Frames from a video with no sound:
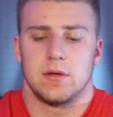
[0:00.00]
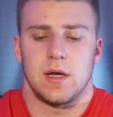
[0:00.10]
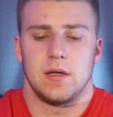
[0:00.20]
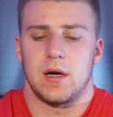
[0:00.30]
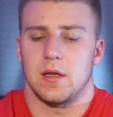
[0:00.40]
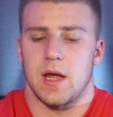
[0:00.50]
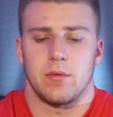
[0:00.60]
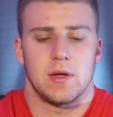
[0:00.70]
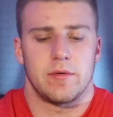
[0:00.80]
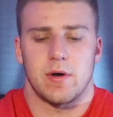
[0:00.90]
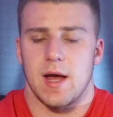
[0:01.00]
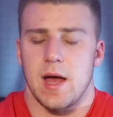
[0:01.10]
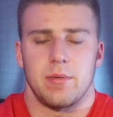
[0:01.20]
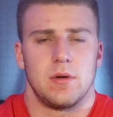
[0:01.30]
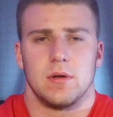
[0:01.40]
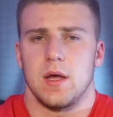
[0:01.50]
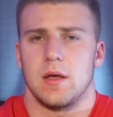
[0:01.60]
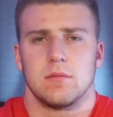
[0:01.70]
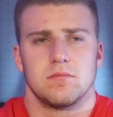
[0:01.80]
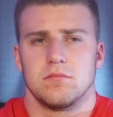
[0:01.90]
that none of that will ever happen.
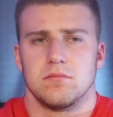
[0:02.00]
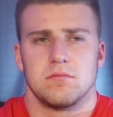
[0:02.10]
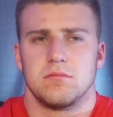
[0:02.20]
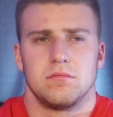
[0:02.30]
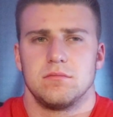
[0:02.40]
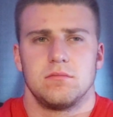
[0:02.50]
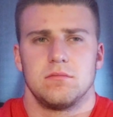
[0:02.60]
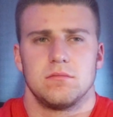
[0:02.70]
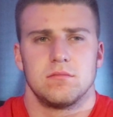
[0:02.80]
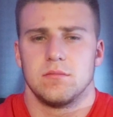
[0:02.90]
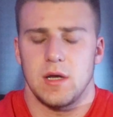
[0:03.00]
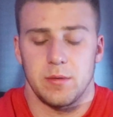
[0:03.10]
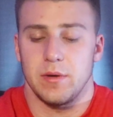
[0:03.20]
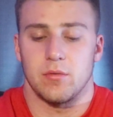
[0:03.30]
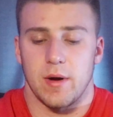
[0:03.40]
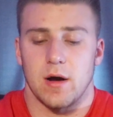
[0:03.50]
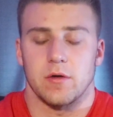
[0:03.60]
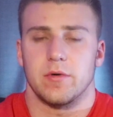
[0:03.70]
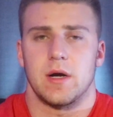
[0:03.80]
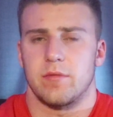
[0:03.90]
Like, it'll be
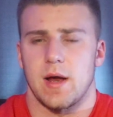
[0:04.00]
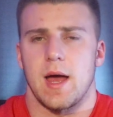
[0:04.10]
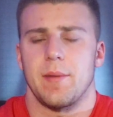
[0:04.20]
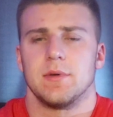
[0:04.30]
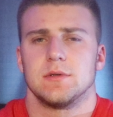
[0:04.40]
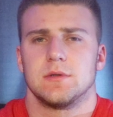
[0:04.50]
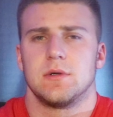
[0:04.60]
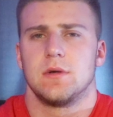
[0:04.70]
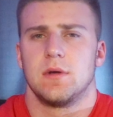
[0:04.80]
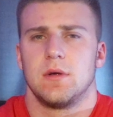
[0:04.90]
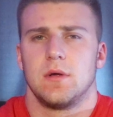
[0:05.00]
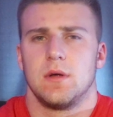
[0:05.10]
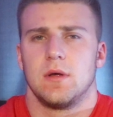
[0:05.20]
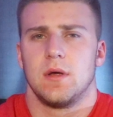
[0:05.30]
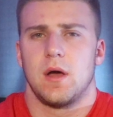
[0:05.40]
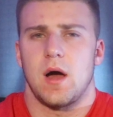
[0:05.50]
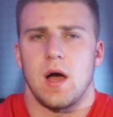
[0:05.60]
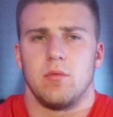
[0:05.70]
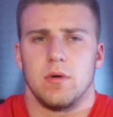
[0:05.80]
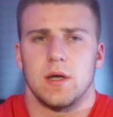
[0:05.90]
rare if it ever happens.
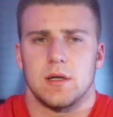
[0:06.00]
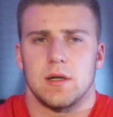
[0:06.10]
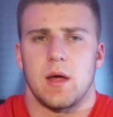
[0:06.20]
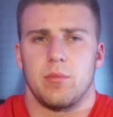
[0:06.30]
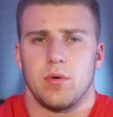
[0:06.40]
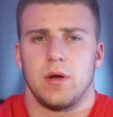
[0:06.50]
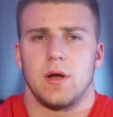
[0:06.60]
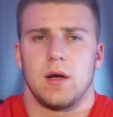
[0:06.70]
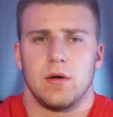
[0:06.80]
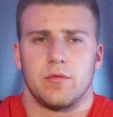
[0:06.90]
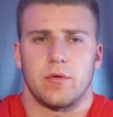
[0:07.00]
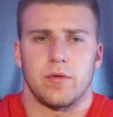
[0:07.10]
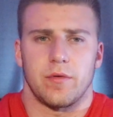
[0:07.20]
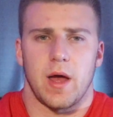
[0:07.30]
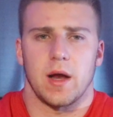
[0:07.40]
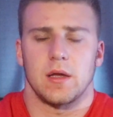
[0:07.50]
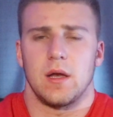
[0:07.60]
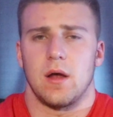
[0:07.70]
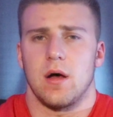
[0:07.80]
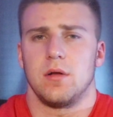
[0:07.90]
I will get to that point, I know for a fact,
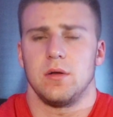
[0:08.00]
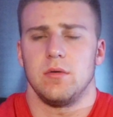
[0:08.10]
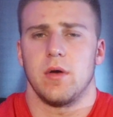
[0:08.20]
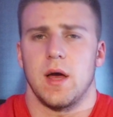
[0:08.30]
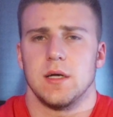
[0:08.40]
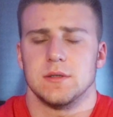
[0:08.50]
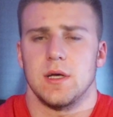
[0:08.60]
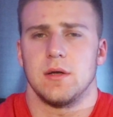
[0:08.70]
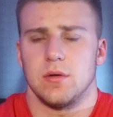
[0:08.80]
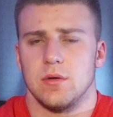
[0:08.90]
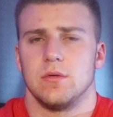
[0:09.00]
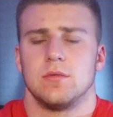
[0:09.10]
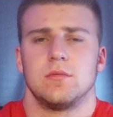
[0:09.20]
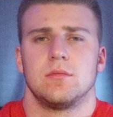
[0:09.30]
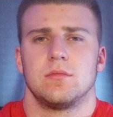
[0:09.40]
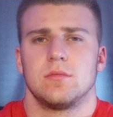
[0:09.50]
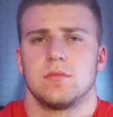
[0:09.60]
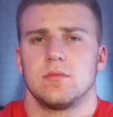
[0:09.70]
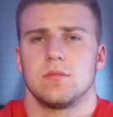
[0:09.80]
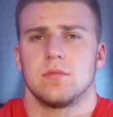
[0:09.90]
and all you guys can do.
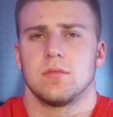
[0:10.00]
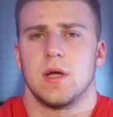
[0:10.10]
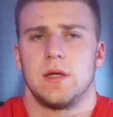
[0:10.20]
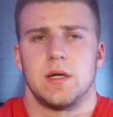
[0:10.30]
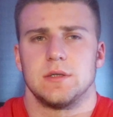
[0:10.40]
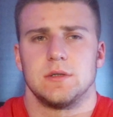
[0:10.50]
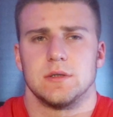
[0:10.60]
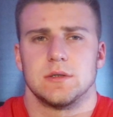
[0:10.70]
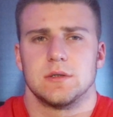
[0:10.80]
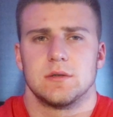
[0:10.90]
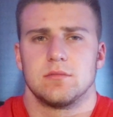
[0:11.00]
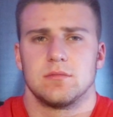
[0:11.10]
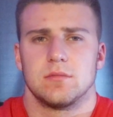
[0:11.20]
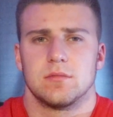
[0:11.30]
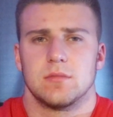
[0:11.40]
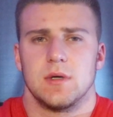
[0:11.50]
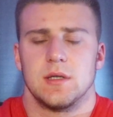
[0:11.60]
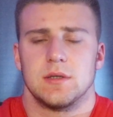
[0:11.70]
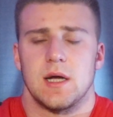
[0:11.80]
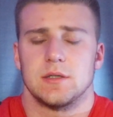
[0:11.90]
And that's just,
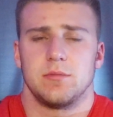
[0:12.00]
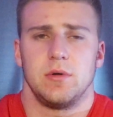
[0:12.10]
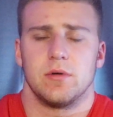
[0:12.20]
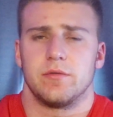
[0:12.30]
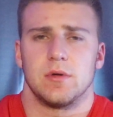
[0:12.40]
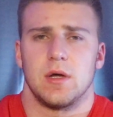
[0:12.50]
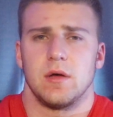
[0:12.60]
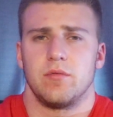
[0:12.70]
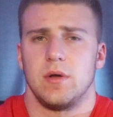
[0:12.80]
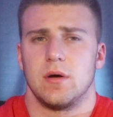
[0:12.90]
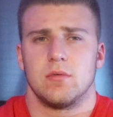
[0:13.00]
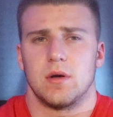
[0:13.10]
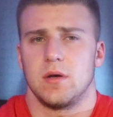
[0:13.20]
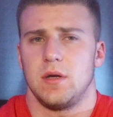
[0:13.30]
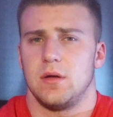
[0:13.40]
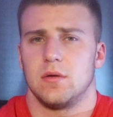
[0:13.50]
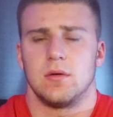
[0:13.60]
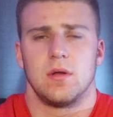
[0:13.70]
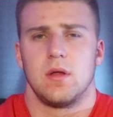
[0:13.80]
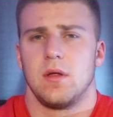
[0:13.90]
that's a beautiful life. We don't want to
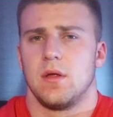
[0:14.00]
deal